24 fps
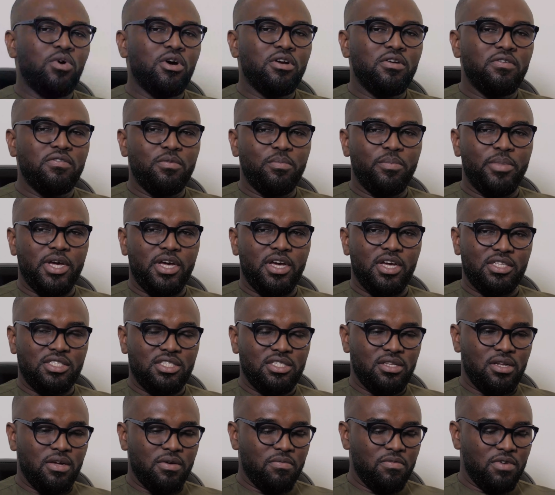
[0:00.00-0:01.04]
one of the biggest
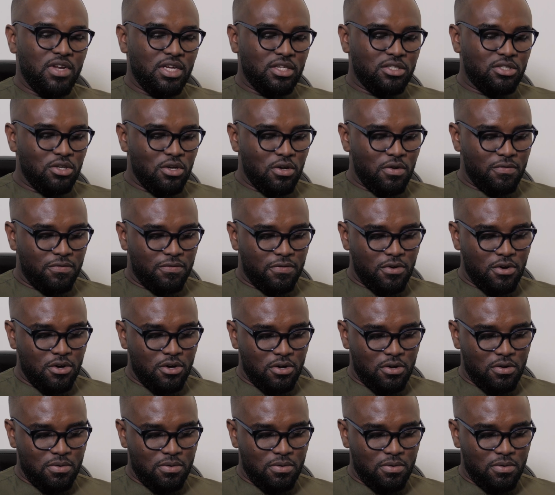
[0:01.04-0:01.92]
enablers of uh,